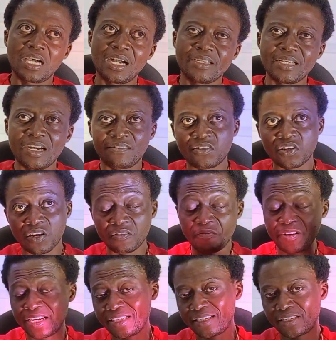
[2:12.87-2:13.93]
and they have
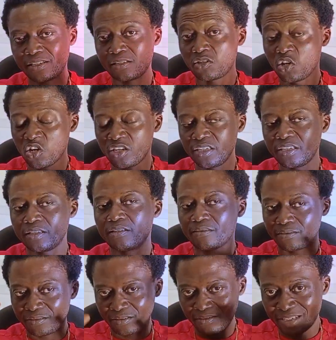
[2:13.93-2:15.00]
done fencing only.
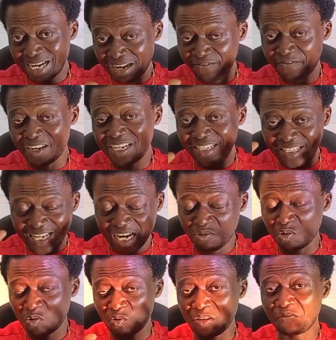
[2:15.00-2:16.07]
That very
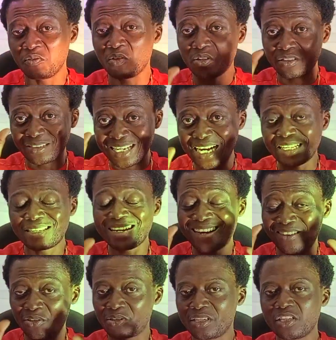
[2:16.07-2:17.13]
time we went for that
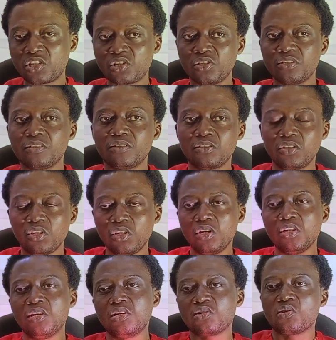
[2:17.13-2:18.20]
allocation.
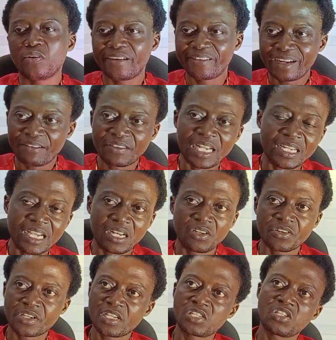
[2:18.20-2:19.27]
So after the
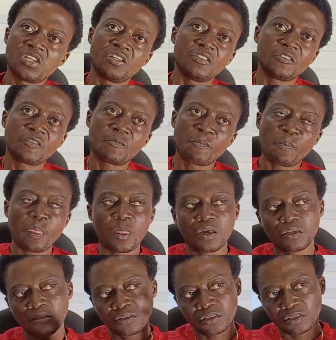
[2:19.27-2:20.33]
allocation,
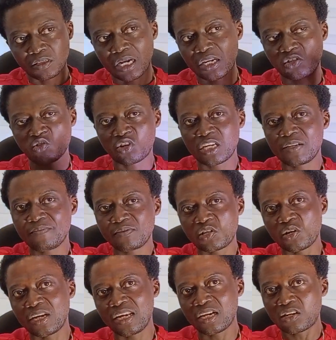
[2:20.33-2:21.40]
I took him
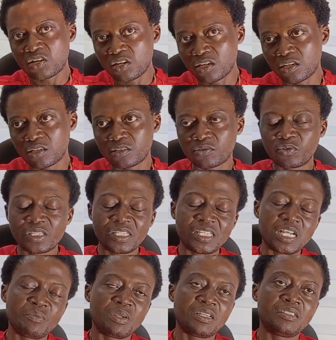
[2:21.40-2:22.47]
to Lekki, which is
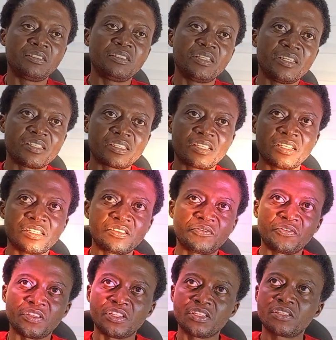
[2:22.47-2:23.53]
MN Estate
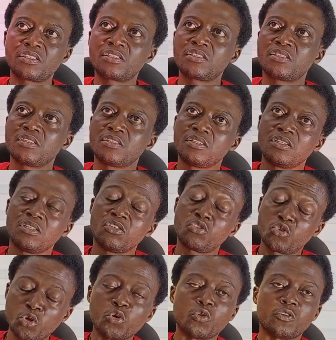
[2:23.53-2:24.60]
Phase
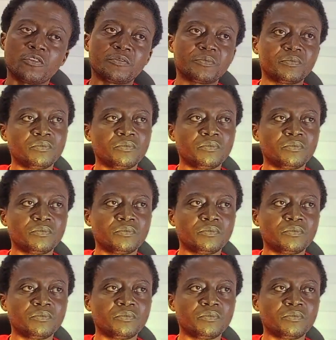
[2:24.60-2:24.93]
2.